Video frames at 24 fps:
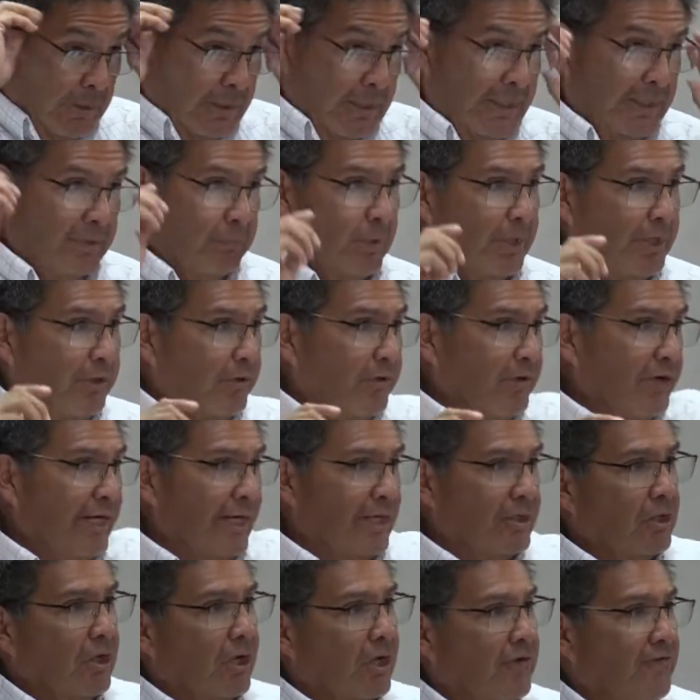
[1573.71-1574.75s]
and we were
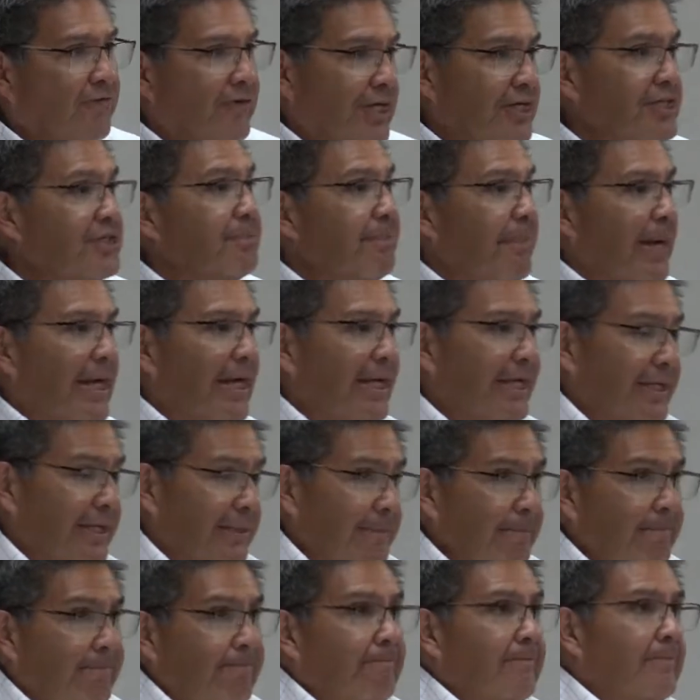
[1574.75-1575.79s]
at Arvest Bank
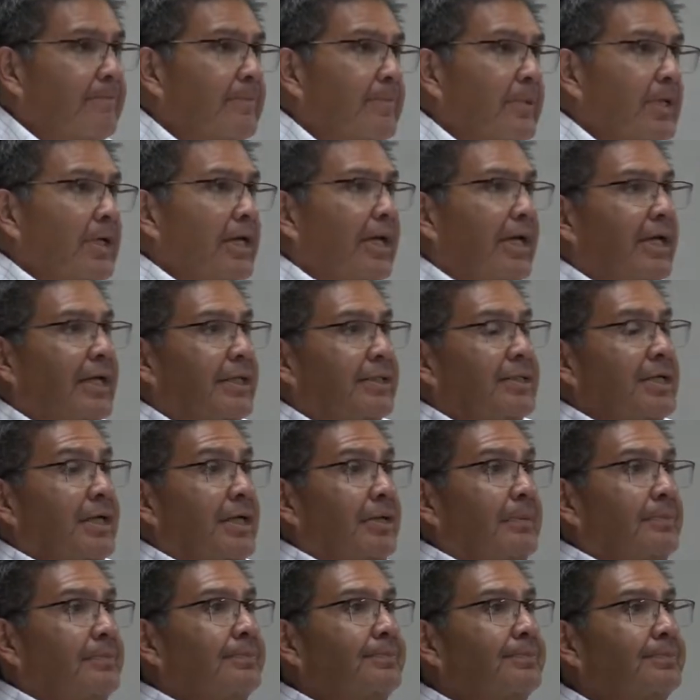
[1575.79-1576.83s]
and uh,